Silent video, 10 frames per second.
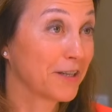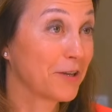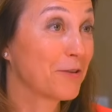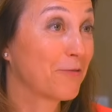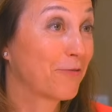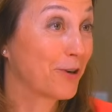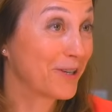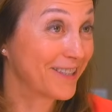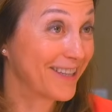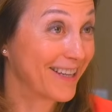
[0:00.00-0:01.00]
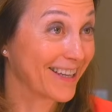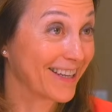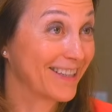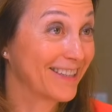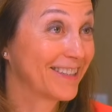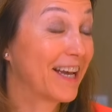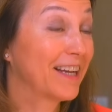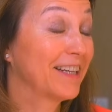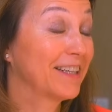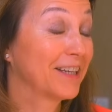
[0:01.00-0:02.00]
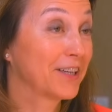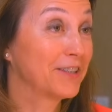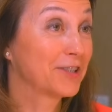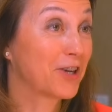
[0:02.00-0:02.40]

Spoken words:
So the first thing is I need a good